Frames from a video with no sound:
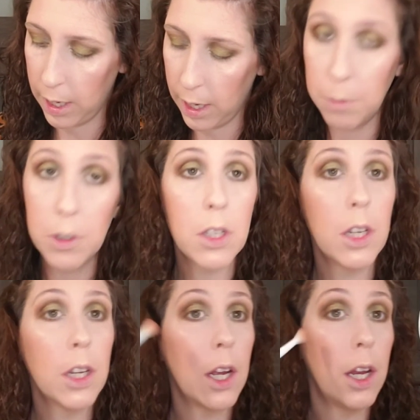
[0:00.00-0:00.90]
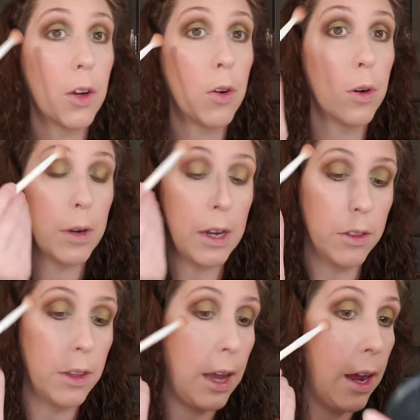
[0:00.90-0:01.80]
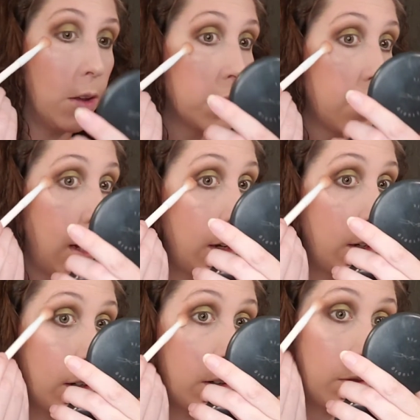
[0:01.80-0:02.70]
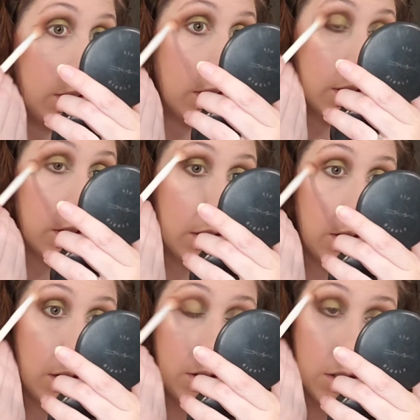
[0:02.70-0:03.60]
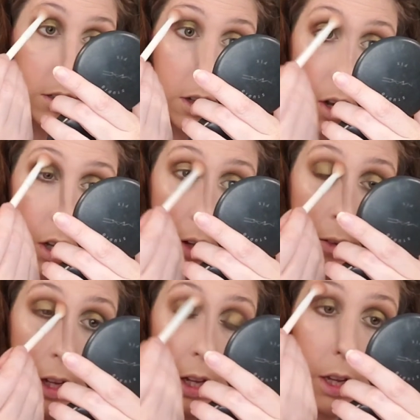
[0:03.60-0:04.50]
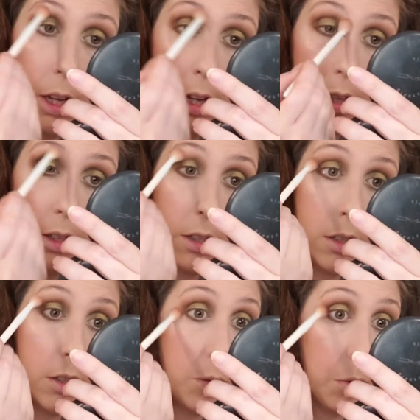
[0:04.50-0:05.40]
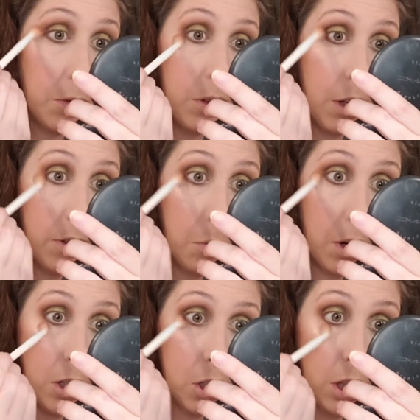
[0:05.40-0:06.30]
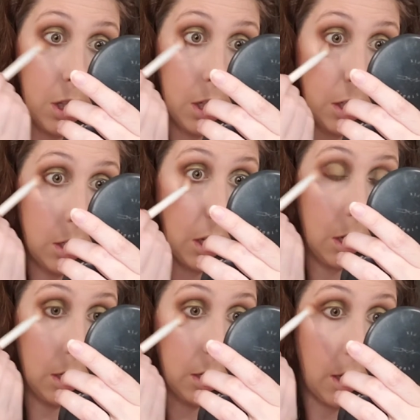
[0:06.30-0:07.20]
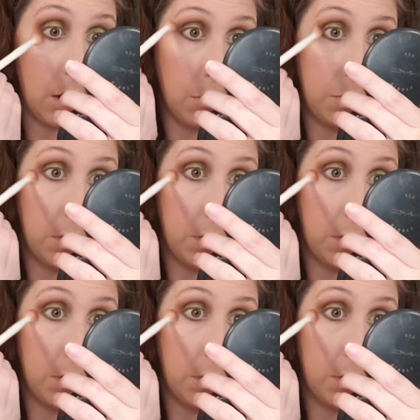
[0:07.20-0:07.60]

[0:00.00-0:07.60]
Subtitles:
I'm just going to kind of go around the outside of this. Just all of it. This is a super fluffy brush. This is e.l.f.